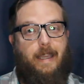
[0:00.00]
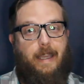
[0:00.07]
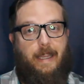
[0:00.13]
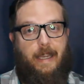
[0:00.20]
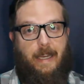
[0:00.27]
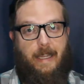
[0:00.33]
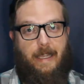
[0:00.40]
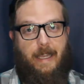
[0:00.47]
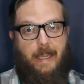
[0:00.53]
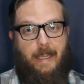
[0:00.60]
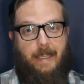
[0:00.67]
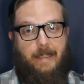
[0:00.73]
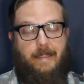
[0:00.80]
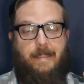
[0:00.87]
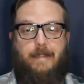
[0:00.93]
In any
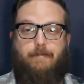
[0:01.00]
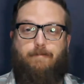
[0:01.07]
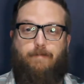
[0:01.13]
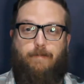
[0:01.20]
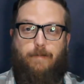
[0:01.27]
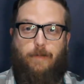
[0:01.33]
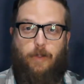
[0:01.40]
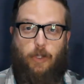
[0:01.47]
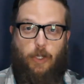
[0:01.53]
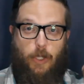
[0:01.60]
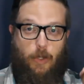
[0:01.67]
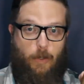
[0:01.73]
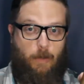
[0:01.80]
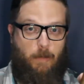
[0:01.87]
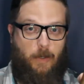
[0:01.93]
case,
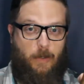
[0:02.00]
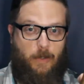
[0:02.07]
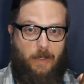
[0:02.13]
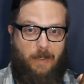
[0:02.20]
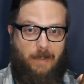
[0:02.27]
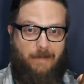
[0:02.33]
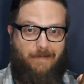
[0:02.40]
cue the music.